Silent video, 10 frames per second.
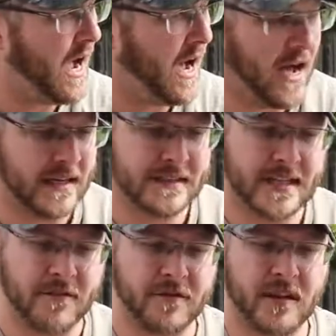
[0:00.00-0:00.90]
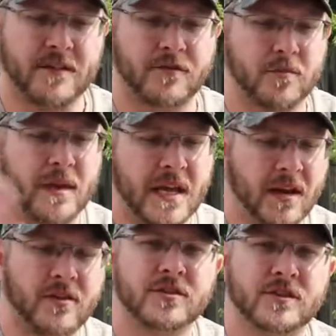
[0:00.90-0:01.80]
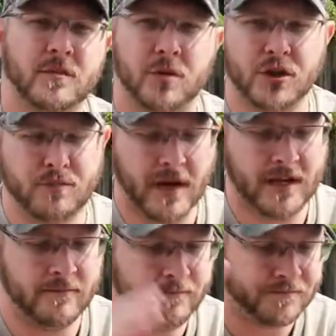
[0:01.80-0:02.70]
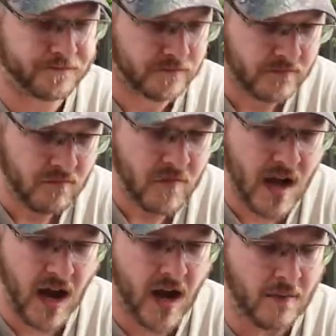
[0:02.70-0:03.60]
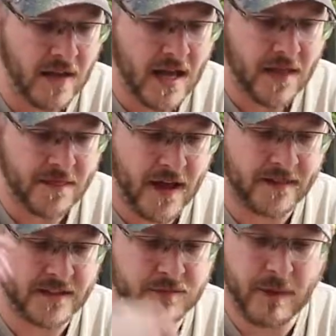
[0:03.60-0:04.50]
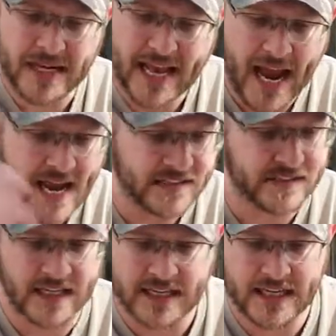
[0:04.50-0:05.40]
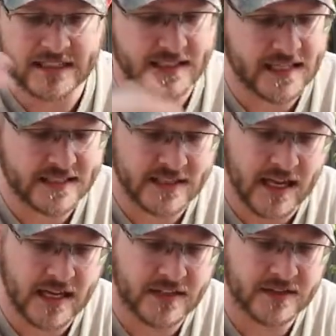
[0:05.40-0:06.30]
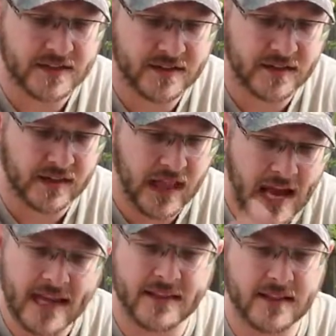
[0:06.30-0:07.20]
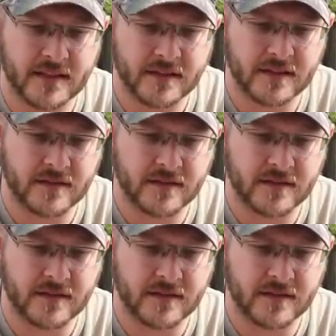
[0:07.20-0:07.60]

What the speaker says: definitely for beginners, the push button. Then the spin cast, it's like the